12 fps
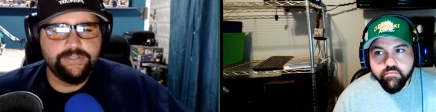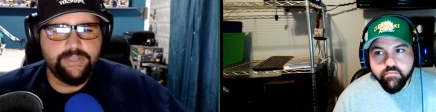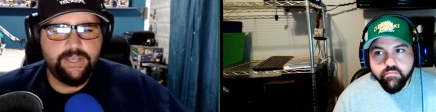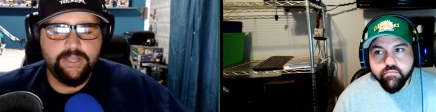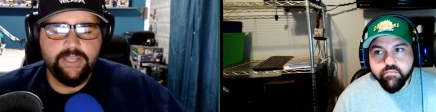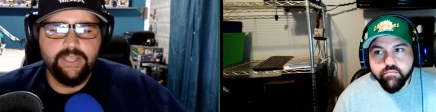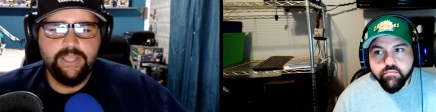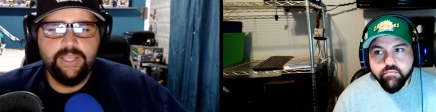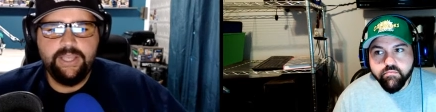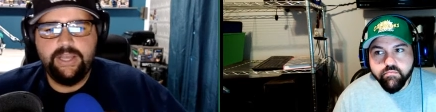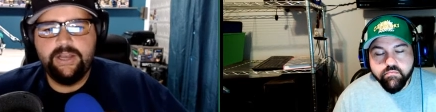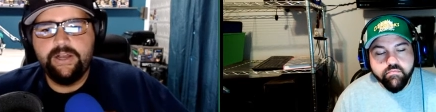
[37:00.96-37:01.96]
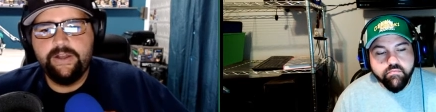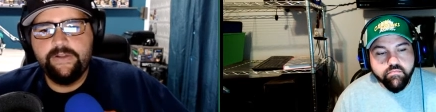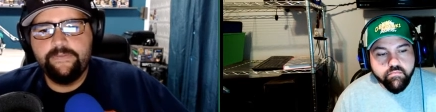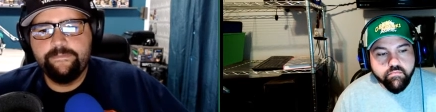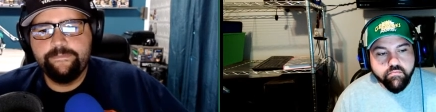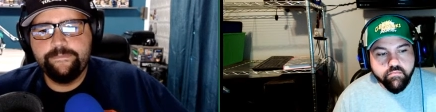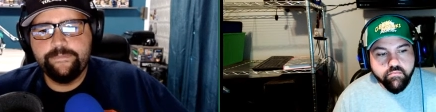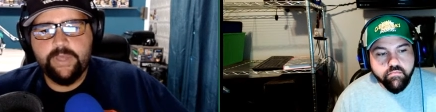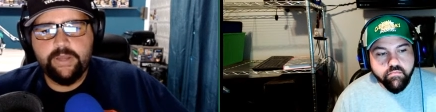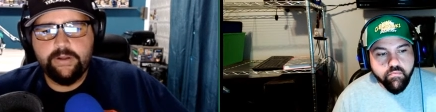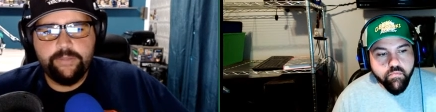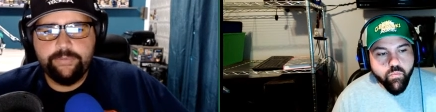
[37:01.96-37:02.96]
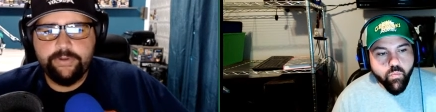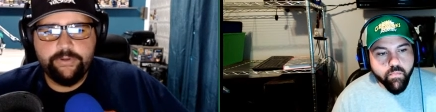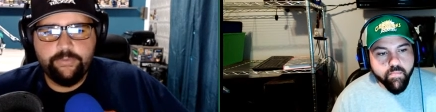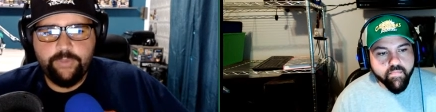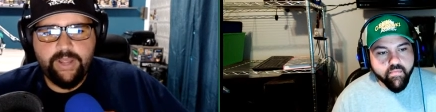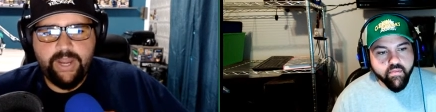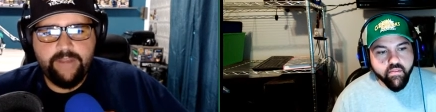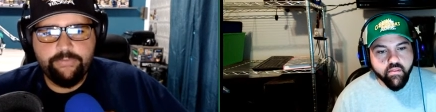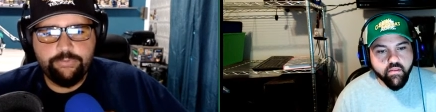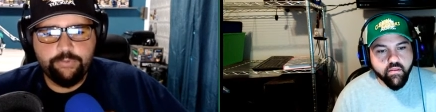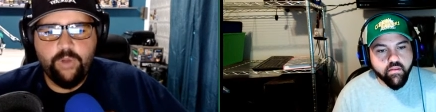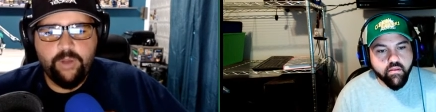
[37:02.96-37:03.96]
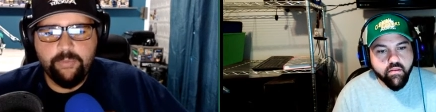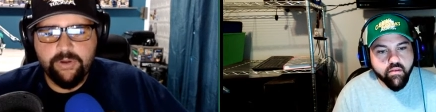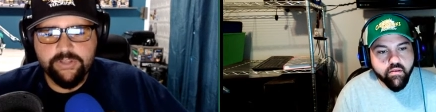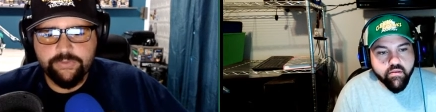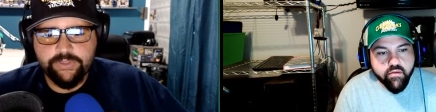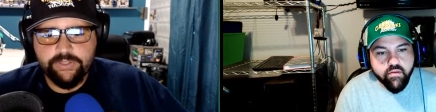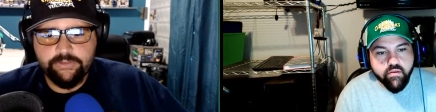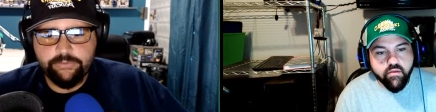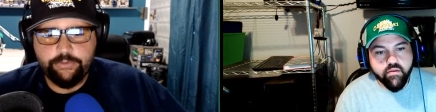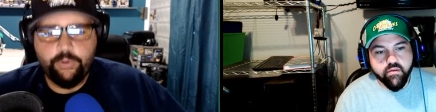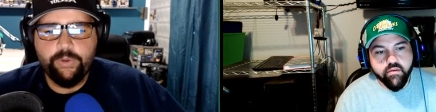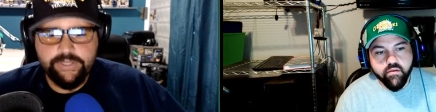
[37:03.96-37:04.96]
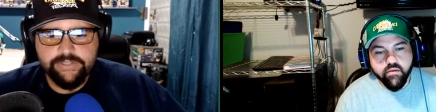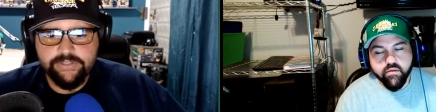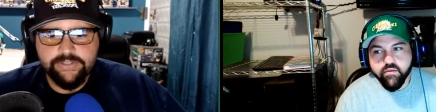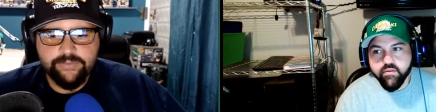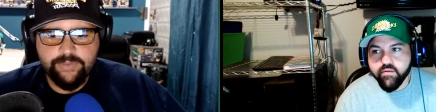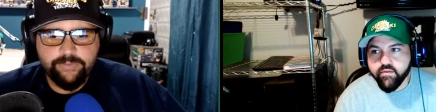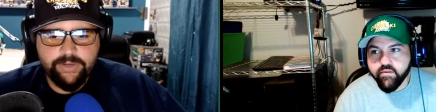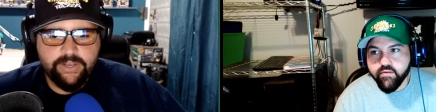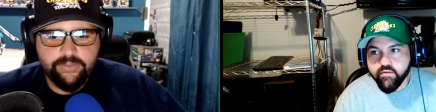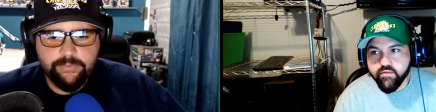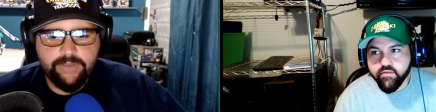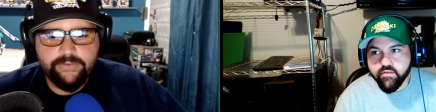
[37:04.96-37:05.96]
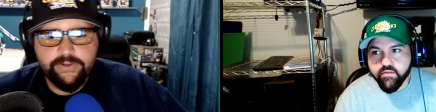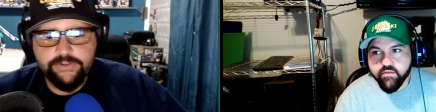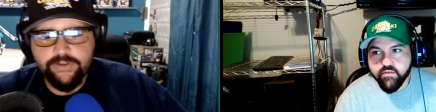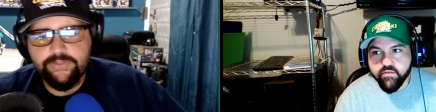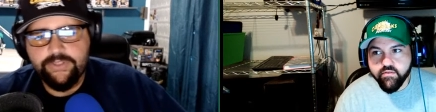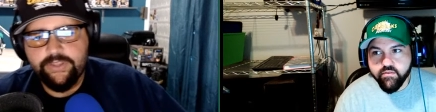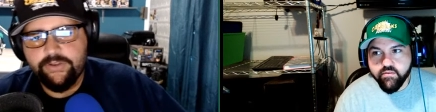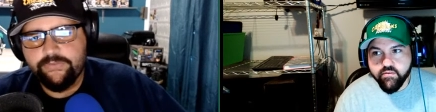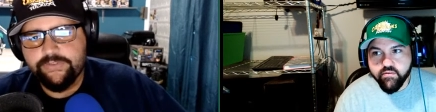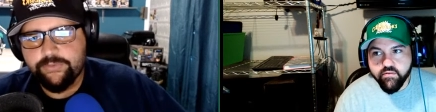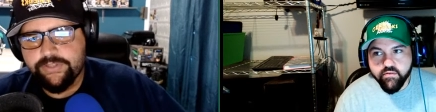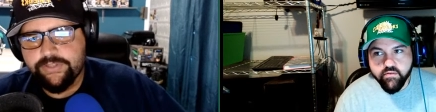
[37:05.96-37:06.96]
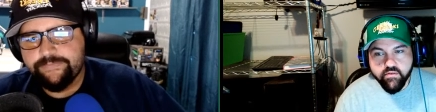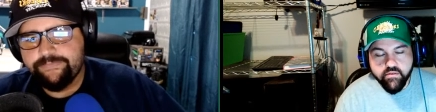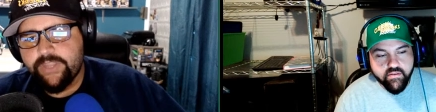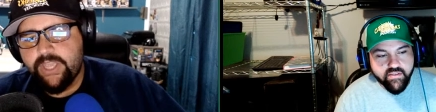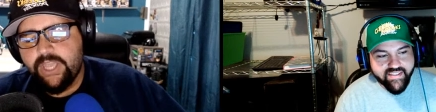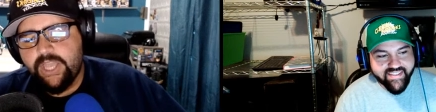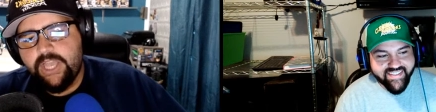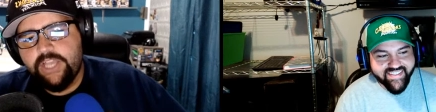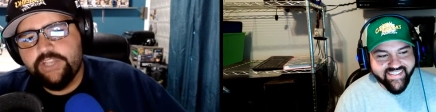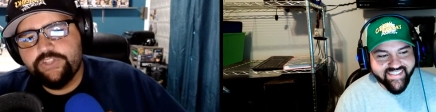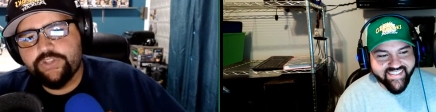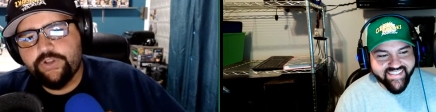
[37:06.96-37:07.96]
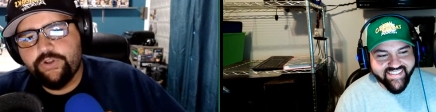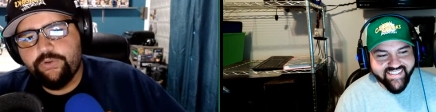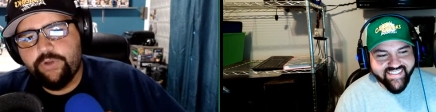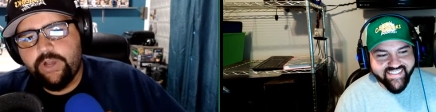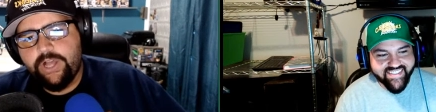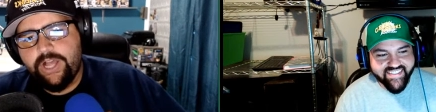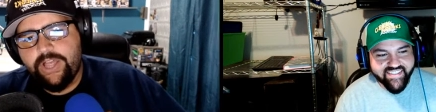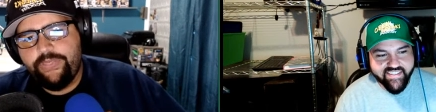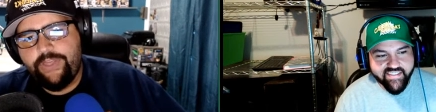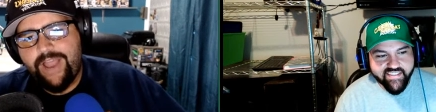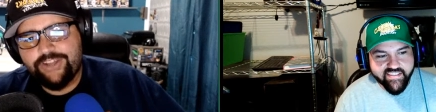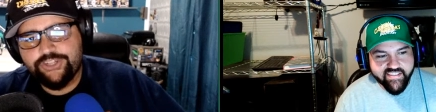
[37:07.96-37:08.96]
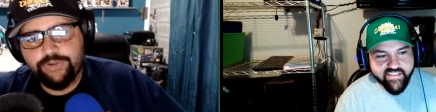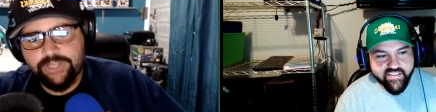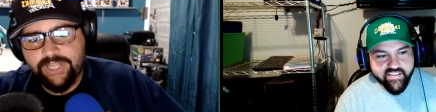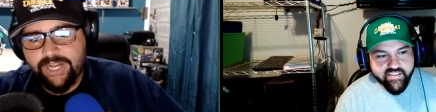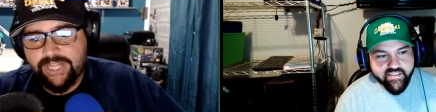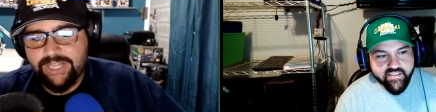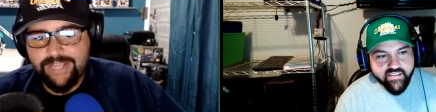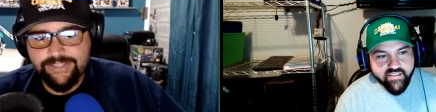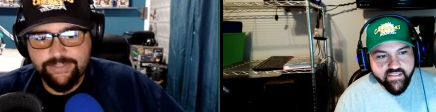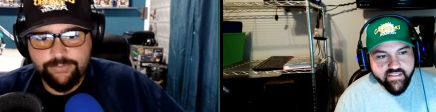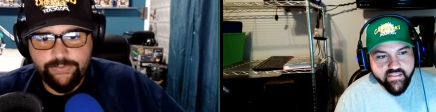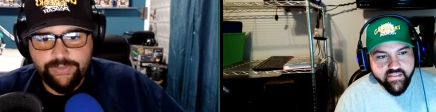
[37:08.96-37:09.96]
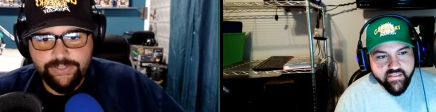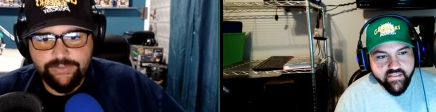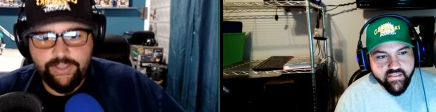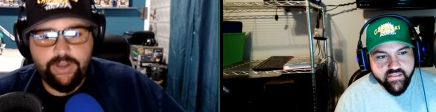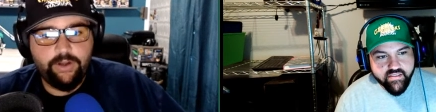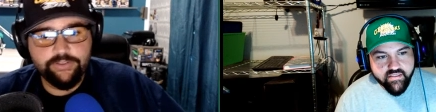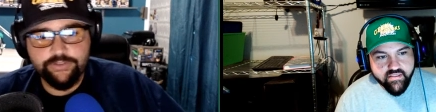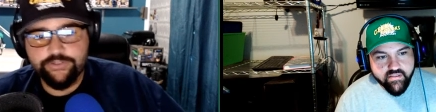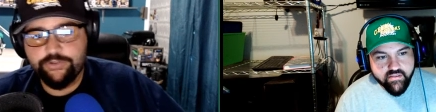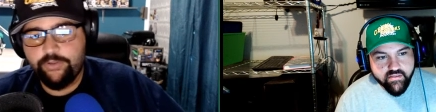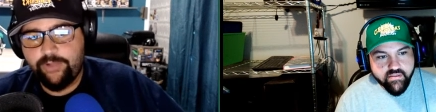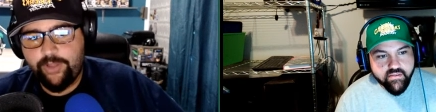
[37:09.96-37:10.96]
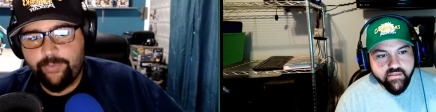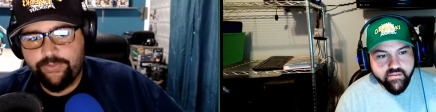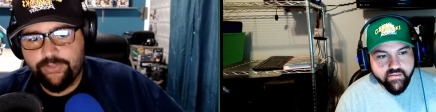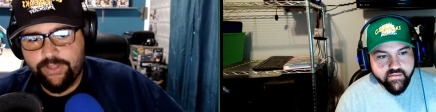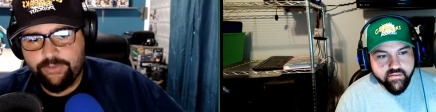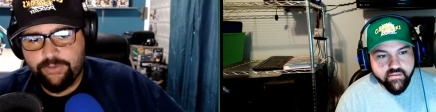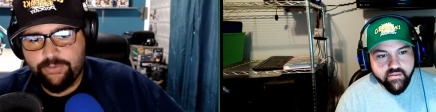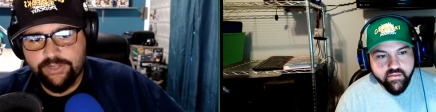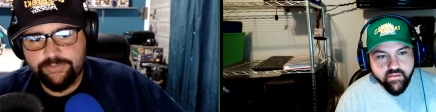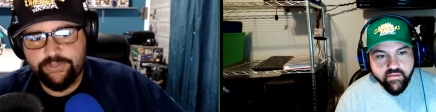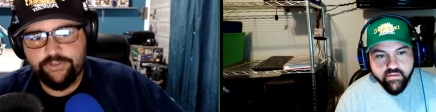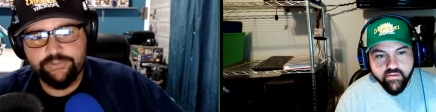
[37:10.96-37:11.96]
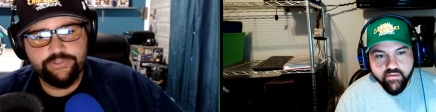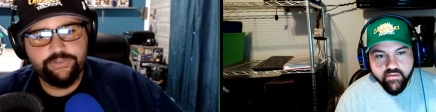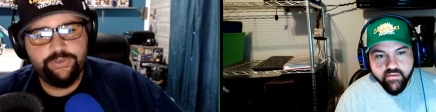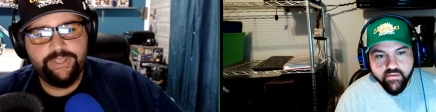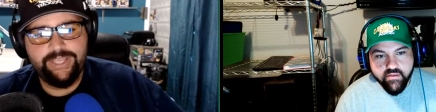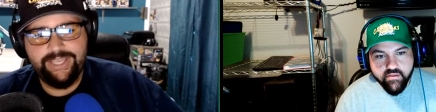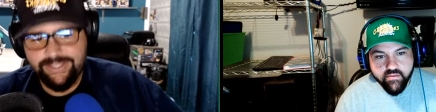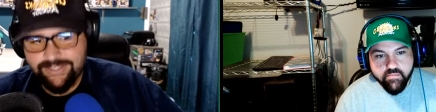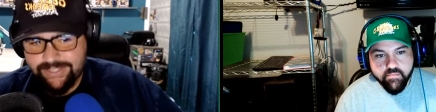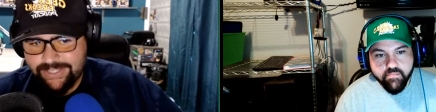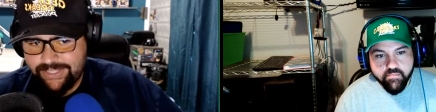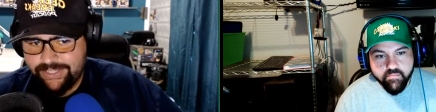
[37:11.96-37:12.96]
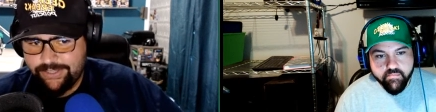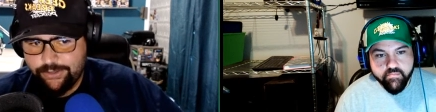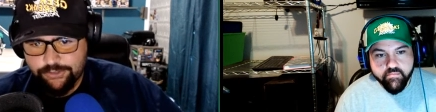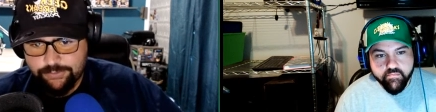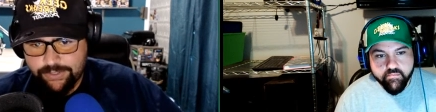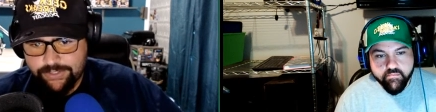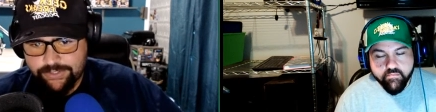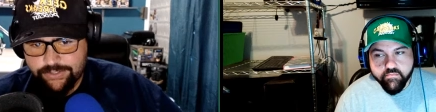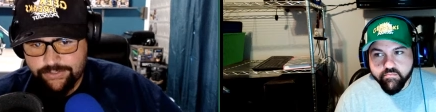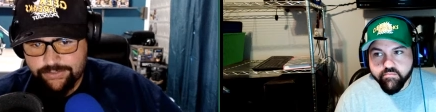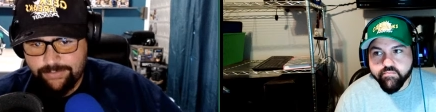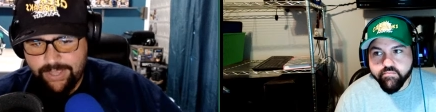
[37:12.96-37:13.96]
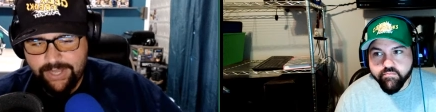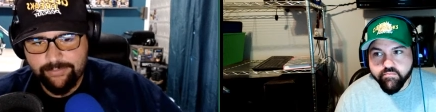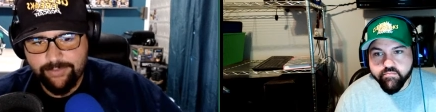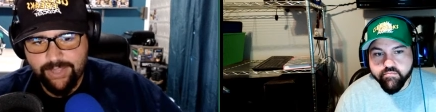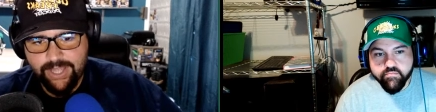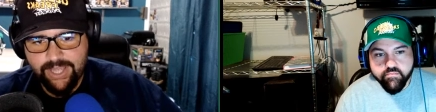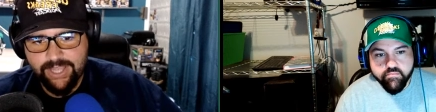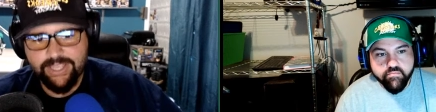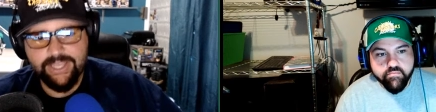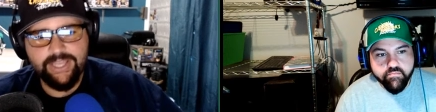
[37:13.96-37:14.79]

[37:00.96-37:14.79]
Speaker 1: Side. Uh, I don't, I don't know. We, I have three Walmarts within throwing distance of me, but none of them are having a drive-in theater for some reason. So they have shown a lot of classic movies. They are also showing Black Panther like we watched, but they're also showing E.T., Ghostbusters, Men in Black,